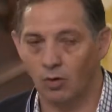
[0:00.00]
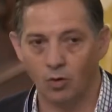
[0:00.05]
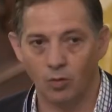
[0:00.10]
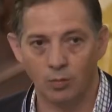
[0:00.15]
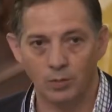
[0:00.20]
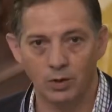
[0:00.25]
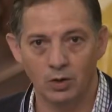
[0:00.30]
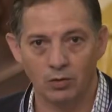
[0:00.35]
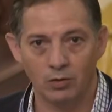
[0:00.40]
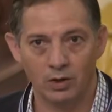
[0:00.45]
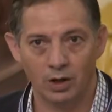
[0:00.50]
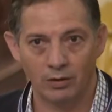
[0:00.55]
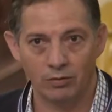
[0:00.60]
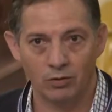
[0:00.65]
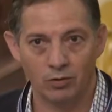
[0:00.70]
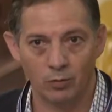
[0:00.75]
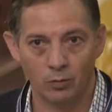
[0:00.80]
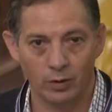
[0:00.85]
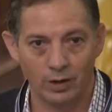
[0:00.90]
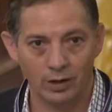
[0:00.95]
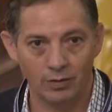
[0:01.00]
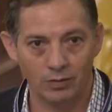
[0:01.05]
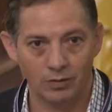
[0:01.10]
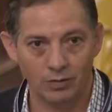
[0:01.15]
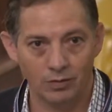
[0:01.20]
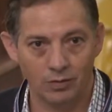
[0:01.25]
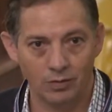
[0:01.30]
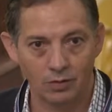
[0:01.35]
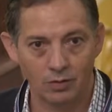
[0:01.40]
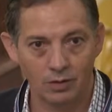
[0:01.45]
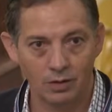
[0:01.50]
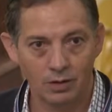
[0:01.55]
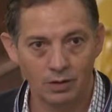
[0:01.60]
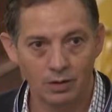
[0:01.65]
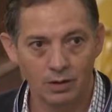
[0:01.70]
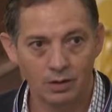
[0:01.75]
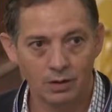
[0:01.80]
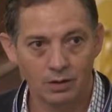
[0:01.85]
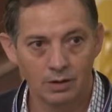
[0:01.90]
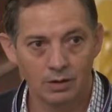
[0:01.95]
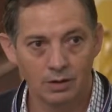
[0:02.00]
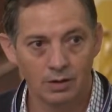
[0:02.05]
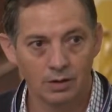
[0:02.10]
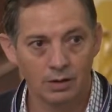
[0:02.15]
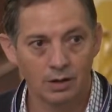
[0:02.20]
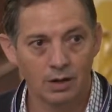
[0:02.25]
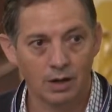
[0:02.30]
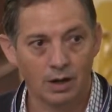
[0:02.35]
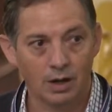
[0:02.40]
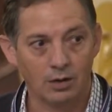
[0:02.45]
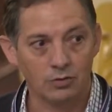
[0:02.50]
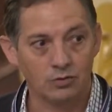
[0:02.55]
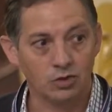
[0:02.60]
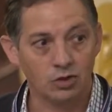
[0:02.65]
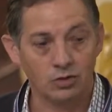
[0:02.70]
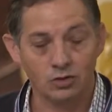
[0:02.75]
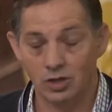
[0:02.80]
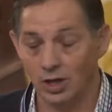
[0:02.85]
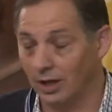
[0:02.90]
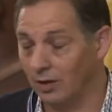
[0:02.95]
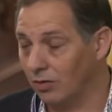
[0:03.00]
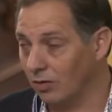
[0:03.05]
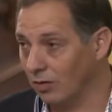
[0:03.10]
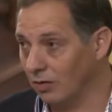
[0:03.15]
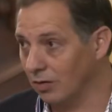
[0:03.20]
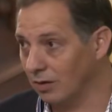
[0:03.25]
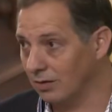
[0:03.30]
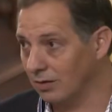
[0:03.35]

oatmeal, nuts, and raisins. She chases it